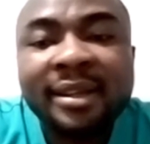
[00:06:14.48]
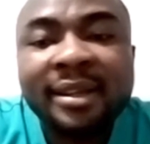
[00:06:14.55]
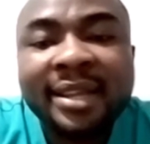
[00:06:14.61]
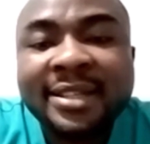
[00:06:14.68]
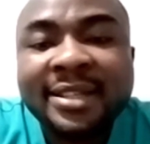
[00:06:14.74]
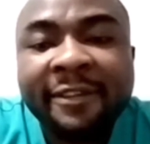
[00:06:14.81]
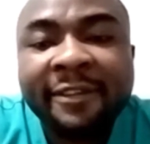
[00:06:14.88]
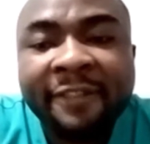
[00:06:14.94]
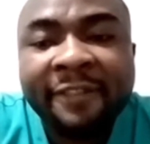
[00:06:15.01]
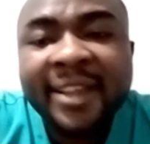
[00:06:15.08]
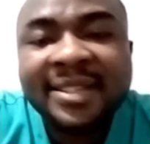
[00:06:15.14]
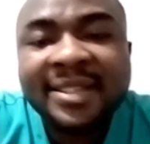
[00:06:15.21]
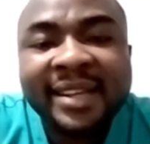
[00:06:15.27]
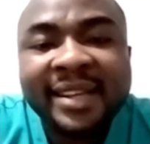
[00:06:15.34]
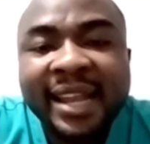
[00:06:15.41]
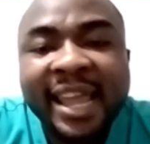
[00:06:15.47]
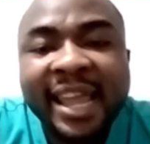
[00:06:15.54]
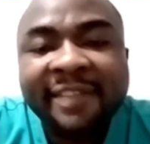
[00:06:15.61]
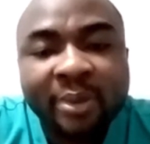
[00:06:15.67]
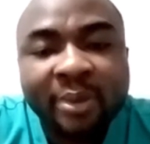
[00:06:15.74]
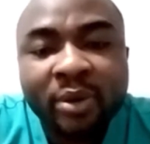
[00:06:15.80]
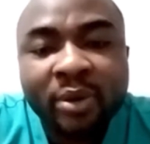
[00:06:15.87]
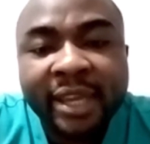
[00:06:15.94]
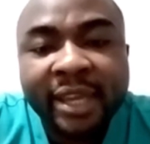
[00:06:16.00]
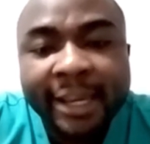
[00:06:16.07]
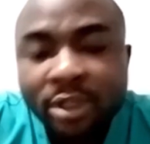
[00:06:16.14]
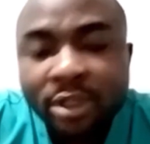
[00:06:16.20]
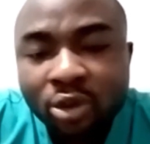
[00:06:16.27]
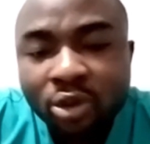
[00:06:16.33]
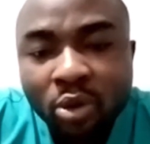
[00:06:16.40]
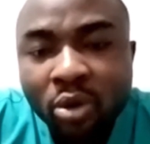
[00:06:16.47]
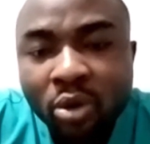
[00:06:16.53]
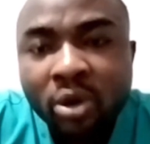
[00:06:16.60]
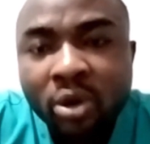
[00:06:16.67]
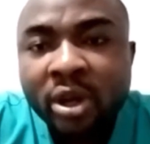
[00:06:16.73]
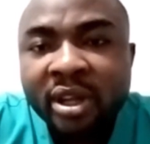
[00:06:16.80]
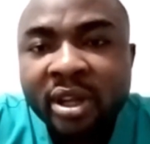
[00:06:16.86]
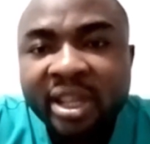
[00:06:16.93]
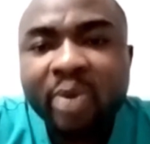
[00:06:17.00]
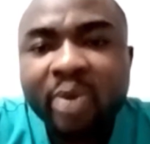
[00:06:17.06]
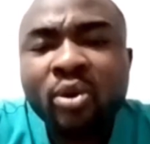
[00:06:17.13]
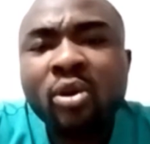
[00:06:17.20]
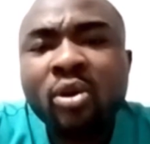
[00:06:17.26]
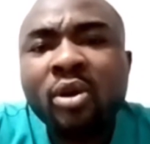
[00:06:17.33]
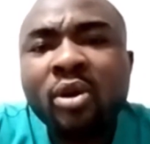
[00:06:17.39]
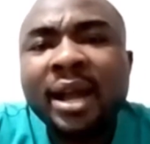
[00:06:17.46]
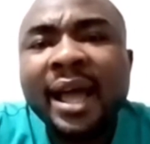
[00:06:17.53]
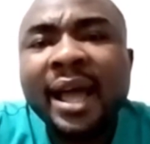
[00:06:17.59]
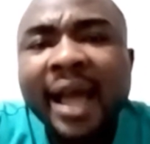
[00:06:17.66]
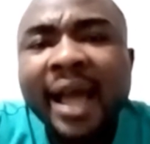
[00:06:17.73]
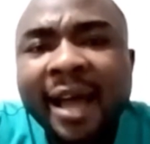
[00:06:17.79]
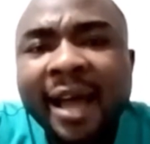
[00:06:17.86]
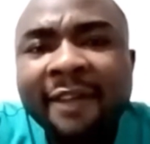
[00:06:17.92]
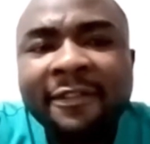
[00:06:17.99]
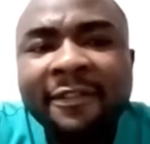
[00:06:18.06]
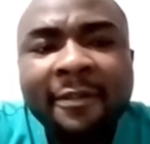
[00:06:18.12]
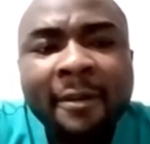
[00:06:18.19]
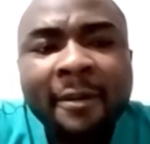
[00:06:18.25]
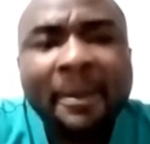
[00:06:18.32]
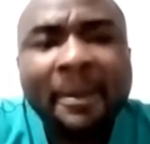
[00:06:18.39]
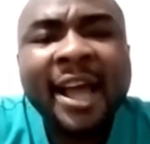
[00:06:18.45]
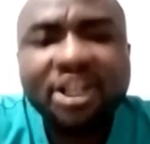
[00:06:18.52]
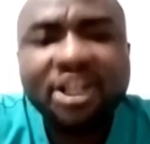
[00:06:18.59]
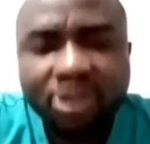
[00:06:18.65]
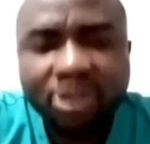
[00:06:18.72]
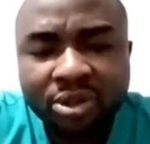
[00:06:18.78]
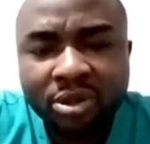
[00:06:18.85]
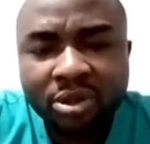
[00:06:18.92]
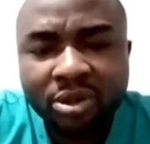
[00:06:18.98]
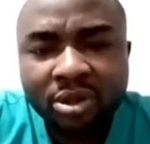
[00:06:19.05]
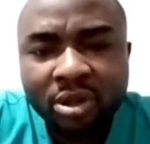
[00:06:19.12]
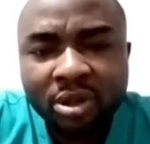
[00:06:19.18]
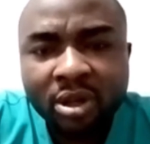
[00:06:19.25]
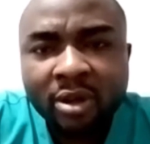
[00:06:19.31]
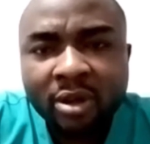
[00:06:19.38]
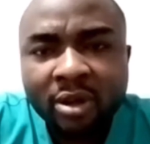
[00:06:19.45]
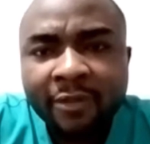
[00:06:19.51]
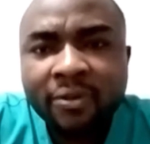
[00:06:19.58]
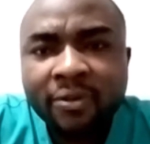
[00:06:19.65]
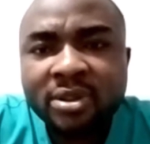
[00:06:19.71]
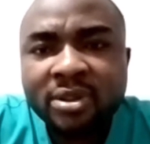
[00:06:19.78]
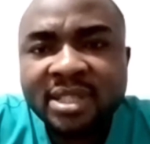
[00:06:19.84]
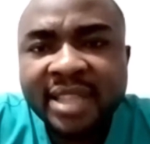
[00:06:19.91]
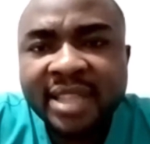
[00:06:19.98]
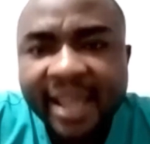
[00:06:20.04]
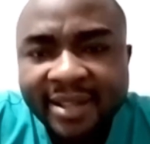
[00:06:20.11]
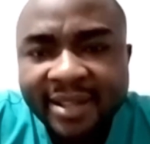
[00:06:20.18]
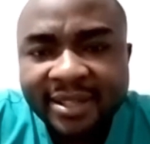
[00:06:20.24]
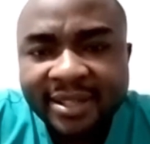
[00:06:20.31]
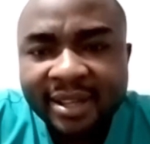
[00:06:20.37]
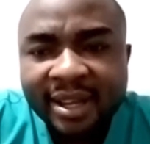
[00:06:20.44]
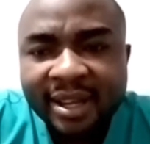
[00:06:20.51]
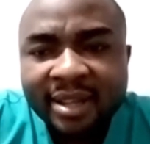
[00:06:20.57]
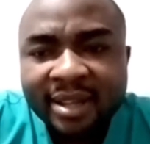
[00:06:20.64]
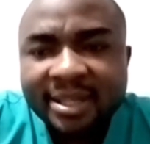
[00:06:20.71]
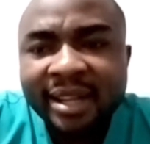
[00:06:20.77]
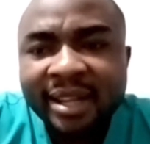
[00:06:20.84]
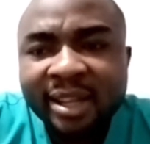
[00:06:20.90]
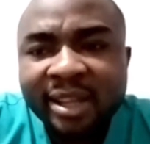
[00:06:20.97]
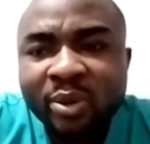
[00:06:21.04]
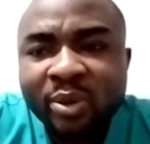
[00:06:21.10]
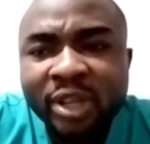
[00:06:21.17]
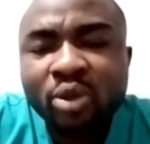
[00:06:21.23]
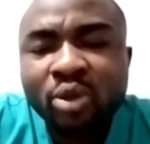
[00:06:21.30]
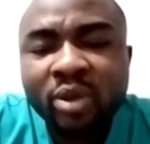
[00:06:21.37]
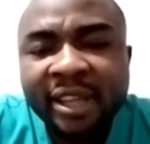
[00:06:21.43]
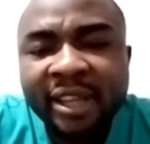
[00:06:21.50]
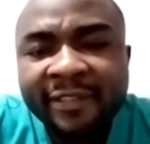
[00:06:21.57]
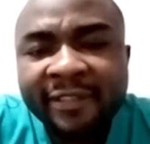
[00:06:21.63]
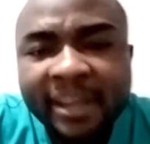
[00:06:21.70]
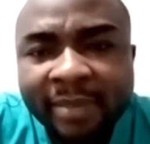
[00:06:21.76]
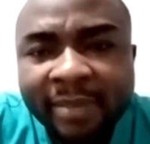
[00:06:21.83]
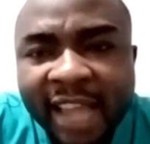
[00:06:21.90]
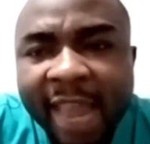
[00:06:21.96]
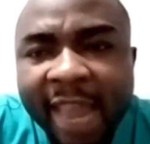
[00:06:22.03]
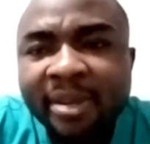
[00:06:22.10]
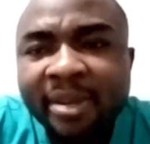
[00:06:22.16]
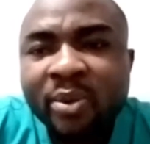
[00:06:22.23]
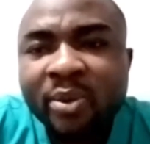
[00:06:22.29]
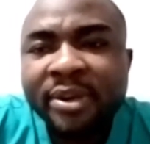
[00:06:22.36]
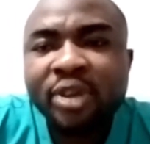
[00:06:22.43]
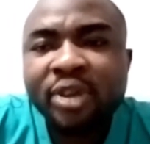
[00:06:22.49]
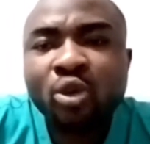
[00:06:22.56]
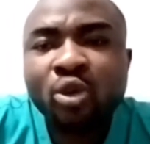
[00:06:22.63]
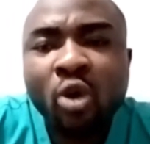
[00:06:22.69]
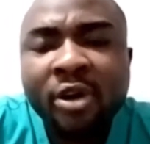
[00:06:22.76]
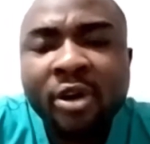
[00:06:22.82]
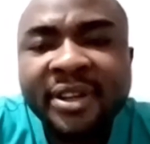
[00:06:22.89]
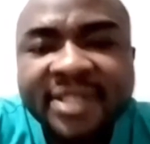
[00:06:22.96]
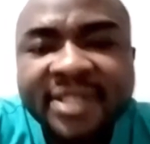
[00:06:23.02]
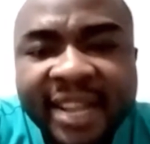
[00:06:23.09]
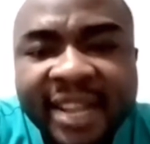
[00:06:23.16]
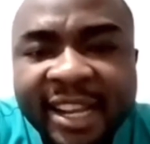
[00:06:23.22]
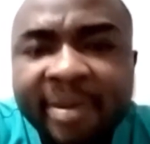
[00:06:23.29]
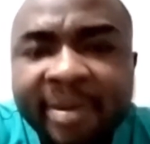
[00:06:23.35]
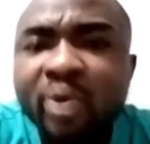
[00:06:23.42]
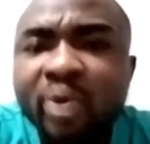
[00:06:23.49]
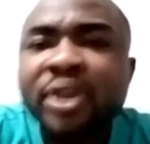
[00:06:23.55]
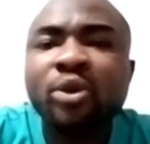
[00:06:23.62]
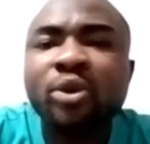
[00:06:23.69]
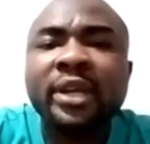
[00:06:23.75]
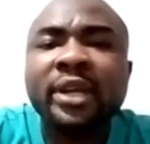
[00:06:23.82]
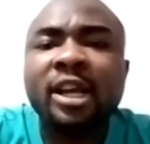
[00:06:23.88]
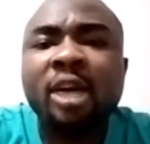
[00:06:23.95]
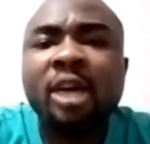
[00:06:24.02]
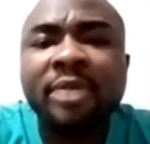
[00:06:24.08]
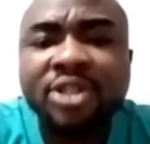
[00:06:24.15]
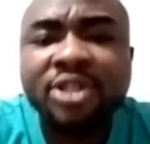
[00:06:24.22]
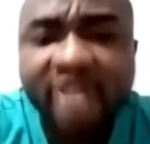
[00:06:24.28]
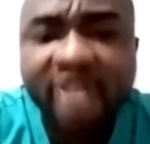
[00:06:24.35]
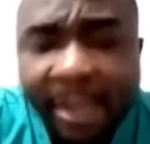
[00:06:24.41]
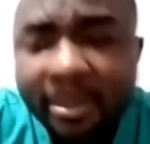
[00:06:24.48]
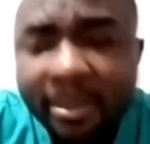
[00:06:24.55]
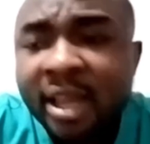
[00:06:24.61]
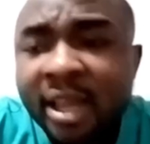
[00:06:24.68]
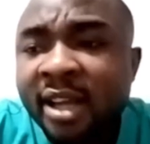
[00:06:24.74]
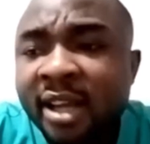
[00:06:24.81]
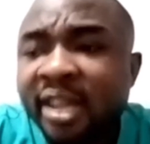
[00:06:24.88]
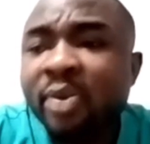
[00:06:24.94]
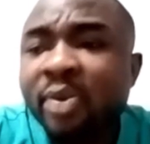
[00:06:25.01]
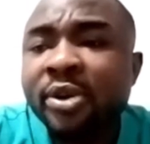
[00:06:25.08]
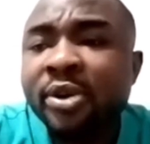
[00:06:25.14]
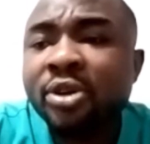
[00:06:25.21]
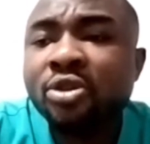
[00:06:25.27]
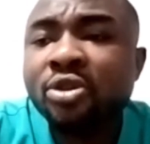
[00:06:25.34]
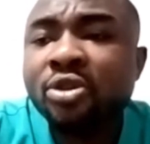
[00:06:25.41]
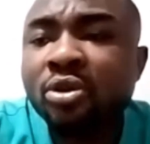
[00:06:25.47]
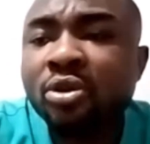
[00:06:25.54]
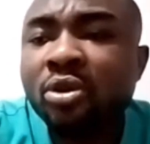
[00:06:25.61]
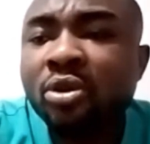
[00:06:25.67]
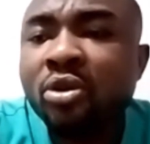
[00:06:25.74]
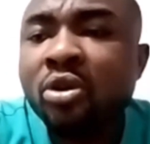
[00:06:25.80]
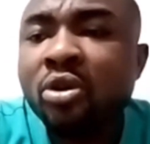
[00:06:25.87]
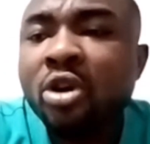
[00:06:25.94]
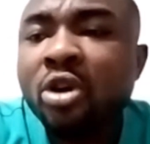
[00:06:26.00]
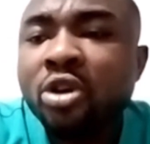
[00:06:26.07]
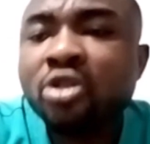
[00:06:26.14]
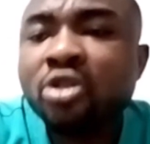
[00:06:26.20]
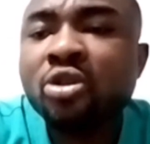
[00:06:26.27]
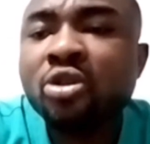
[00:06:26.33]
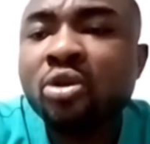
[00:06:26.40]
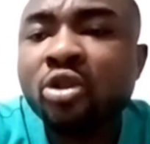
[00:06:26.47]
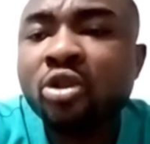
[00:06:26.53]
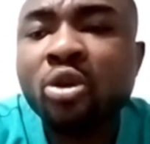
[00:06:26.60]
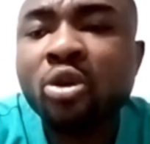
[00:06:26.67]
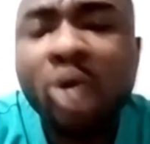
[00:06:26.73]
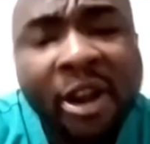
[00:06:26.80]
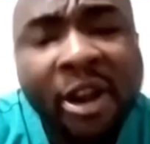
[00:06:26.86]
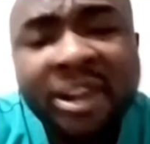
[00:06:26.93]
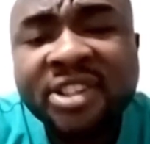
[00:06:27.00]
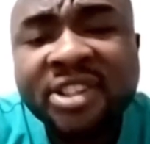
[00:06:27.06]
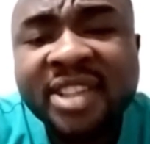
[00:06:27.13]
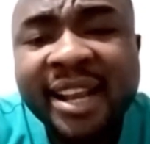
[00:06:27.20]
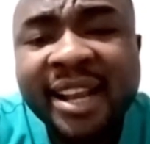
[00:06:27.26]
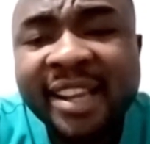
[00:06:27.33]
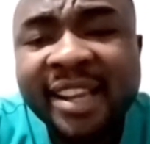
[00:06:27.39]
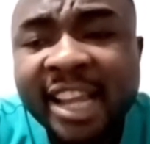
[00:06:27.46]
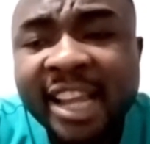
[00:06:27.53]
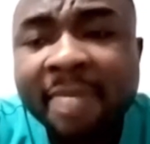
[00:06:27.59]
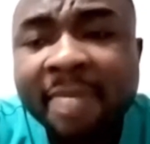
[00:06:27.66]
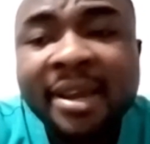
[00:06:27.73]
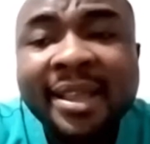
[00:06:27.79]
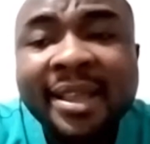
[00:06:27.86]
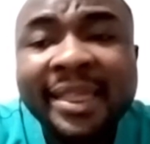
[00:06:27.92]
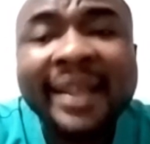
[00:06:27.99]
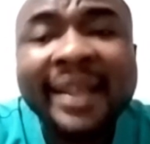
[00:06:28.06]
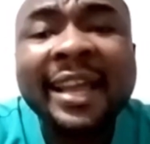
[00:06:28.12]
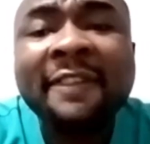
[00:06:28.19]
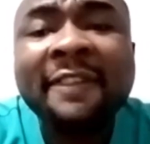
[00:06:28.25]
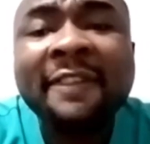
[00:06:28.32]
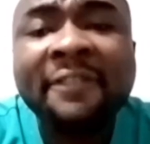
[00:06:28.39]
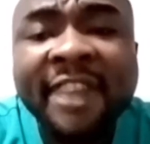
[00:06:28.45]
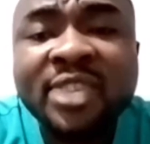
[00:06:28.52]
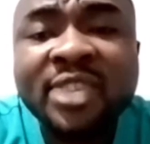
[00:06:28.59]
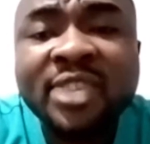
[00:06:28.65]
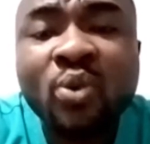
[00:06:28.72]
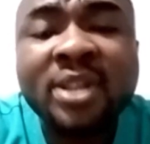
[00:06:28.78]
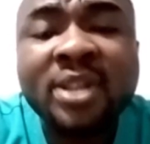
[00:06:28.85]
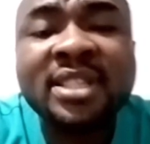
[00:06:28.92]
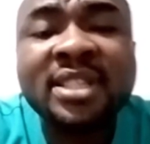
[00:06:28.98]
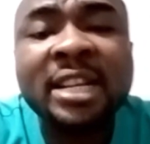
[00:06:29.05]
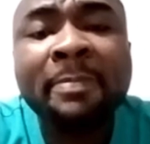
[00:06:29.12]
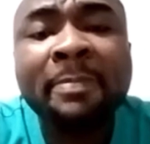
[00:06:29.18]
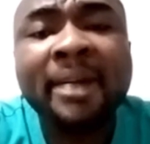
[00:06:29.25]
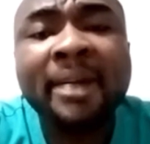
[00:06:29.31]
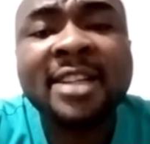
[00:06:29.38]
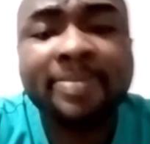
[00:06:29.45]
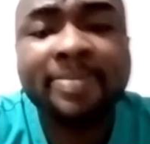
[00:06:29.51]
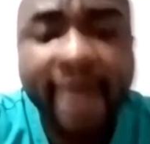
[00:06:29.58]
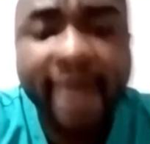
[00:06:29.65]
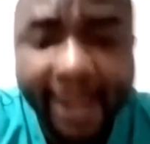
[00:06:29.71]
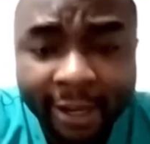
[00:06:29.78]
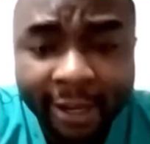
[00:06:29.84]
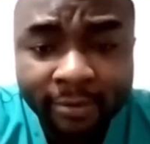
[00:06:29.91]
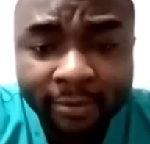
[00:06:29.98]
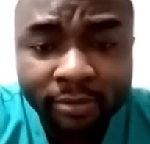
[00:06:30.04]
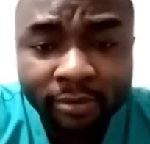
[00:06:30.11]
there's a phase in their life they will get to, they will no longer have passion for sex. So they will need to give them time. They will need to understand them. They will need to encourage them. They will need to understand them that phase will still pass by.